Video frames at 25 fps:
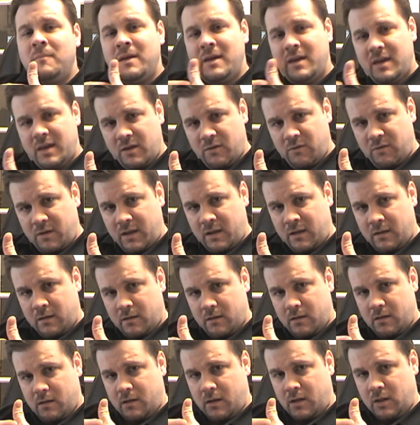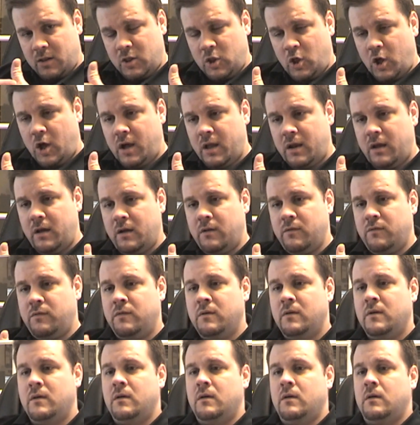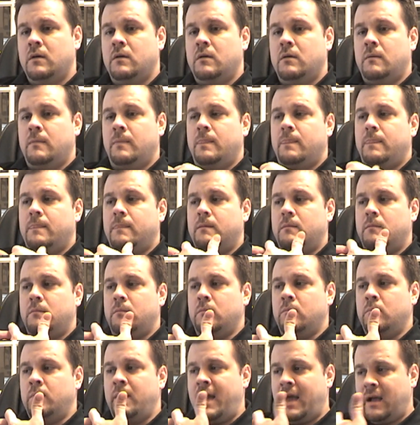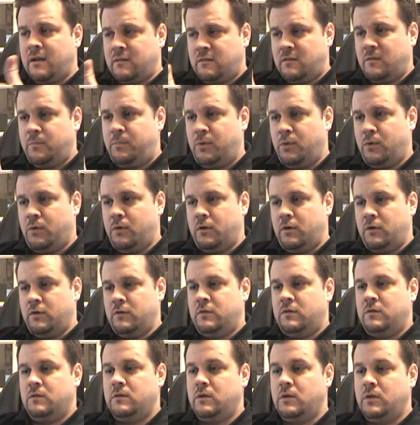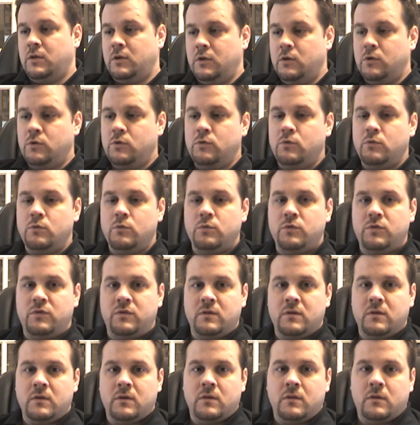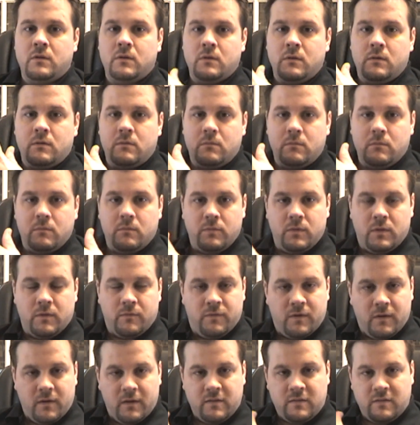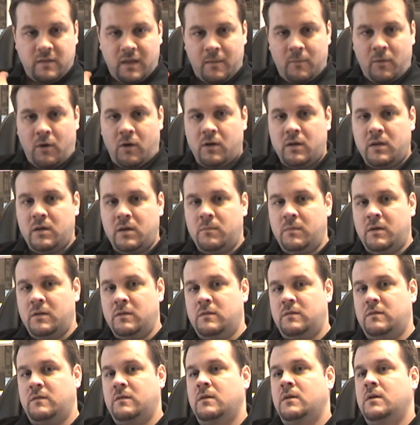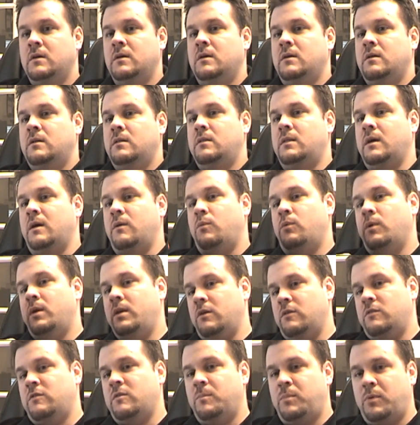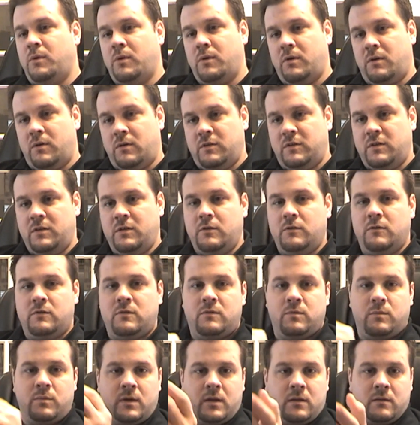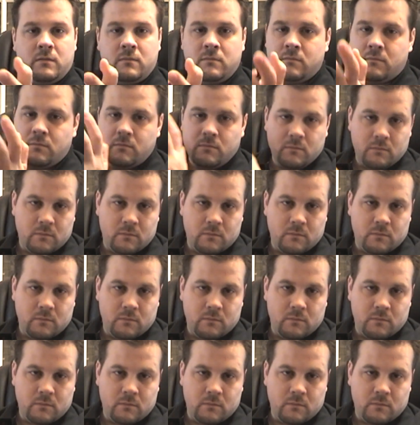hearing a lot of Mac supporters use the very same arguments that Windows supporters used when